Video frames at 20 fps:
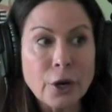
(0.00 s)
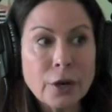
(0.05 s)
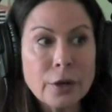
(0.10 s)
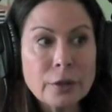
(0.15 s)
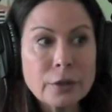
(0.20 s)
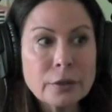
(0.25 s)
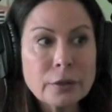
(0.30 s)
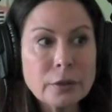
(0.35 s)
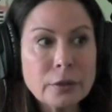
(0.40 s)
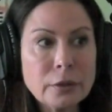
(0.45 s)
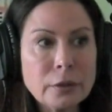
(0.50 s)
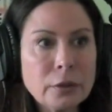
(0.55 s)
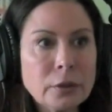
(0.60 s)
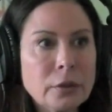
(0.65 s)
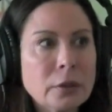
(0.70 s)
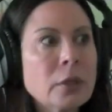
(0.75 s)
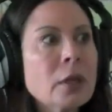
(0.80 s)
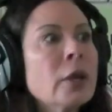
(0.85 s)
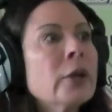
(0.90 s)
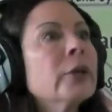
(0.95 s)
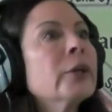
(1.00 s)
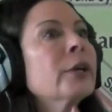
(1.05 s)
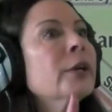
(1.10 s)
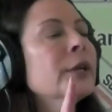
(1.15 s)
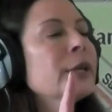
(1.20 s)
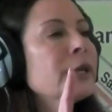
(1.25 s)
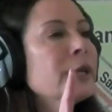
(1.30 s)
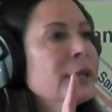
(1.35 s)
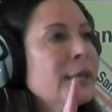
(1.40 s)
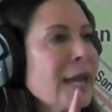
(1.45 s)
Did you see how big his thing
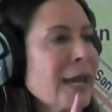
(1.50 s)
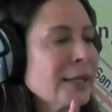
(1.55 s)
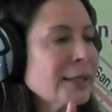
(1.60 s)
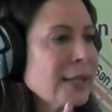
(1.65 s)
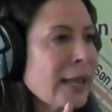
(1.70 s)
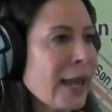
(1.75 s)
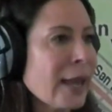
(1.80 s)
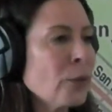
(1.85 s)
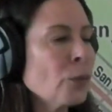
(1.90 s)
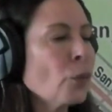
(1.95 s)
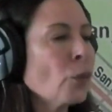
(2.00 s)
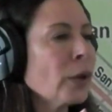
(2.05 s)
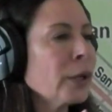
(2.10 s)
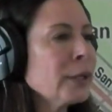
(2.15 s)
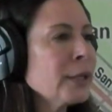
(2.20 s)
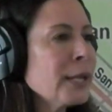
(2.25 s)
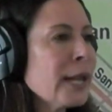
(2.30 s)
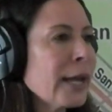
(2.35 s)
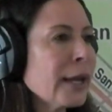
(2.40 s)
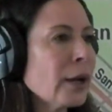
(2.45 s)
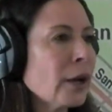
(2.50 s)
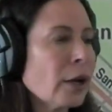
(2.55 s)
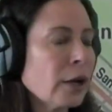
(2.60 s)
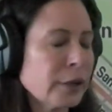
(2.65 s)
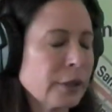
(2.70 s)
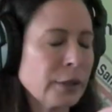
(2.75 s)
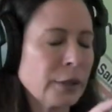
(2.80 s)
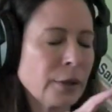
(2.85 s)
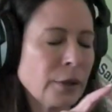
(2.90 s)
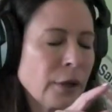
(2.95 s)
was? Yes, and one day
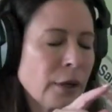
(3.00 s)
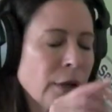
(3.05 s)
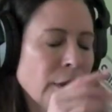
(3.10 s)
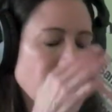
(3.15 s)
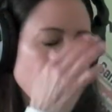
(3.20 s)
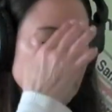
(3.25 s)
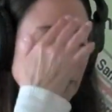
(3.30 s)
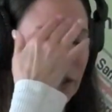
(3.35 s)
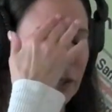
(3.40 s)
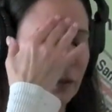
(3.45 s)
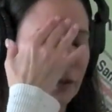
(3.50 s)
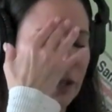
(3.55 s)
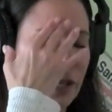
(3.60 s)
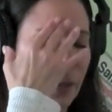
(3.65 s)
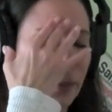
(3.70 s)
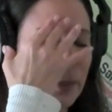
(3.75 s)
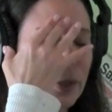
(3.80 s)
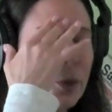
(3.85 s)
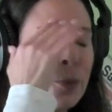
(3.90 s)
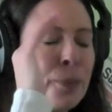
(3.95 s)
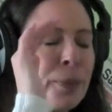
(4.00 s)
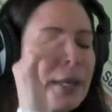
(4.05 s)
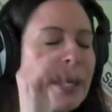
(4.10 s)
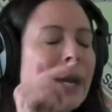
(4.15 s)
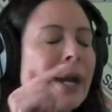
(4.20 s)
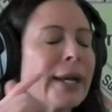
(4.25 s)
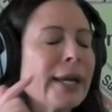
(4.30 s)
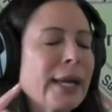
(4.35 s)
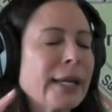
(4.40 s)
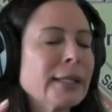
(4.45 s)
on, it was
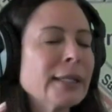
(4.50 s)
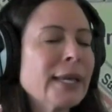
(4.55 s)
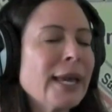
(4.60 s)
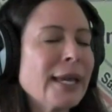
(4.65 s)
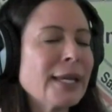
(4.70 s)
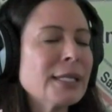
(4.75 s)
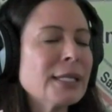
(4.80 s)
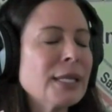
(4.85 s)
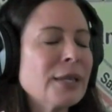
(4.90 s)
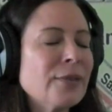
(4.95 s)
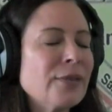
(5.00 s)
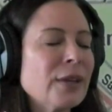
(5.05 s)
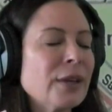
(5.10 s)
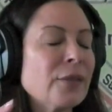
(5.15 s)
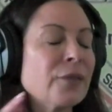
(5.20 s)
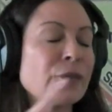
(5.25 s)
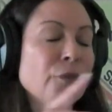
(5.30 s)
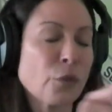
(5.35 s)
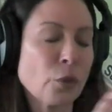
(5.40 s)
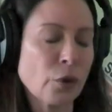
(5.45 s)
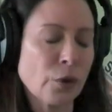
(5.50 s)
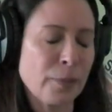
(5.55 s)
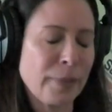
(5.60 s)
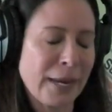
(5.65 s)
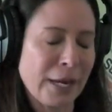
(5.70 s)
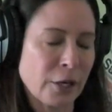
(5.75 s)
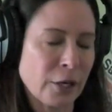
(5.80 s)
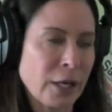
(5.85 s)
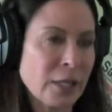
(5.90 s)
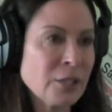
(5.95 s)
WPINK-TV for
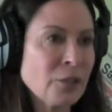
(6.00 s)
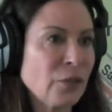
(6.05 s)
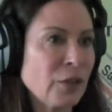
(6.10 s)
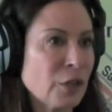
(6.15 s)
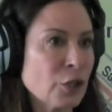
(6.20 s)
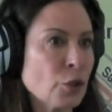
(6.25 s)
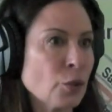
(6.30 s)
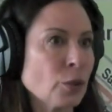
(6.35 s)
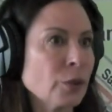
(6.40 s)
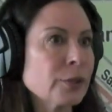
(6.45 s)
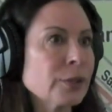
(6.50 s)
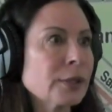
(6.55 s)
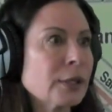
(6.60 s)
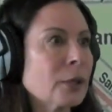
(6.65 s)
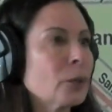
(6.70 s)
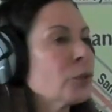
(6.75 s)
Paradise Visuals.